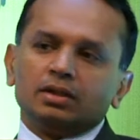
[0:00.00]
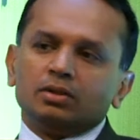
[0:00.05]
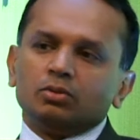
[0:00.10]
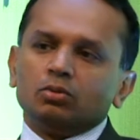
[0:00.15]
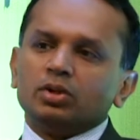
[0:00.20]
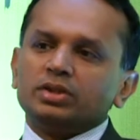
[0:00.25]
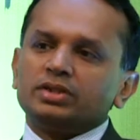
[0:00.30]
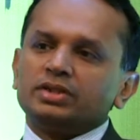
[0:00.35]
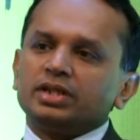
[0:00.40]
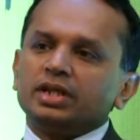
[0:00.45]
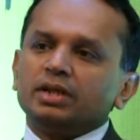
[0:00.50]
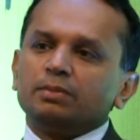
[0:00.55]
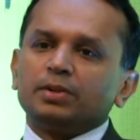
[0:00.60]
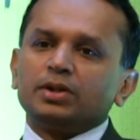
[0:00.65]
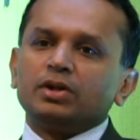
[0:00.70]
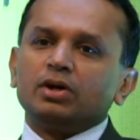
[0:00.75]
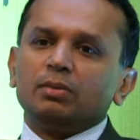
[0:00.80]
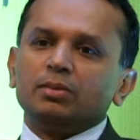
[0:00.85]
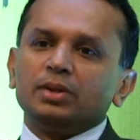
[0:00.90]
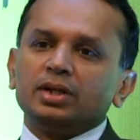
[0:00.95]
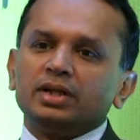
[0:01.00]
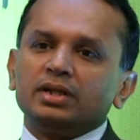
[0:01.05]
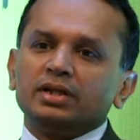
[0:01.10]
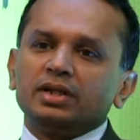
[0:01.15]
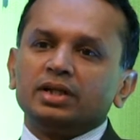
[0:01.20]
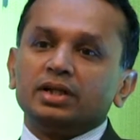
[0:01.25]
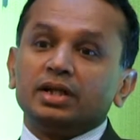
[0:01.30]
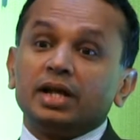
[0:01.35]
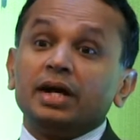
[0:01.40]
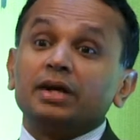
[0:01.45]
was still
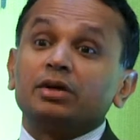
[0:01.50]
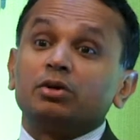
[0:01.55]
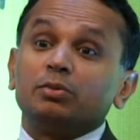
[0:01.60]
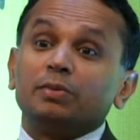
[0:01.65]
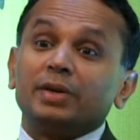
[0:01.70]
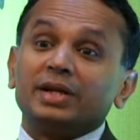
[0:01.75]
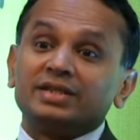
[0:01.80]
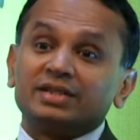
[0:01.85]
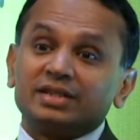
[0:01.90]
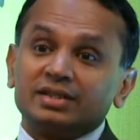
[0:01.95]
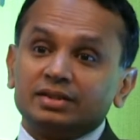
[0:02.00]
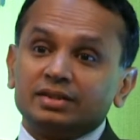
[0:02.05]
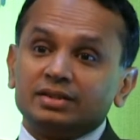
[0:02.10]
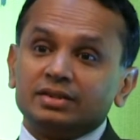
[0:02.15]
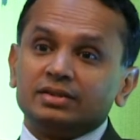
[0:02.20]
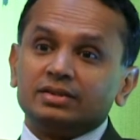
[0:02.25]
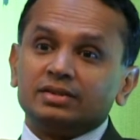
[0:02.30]
predominantly like conventional.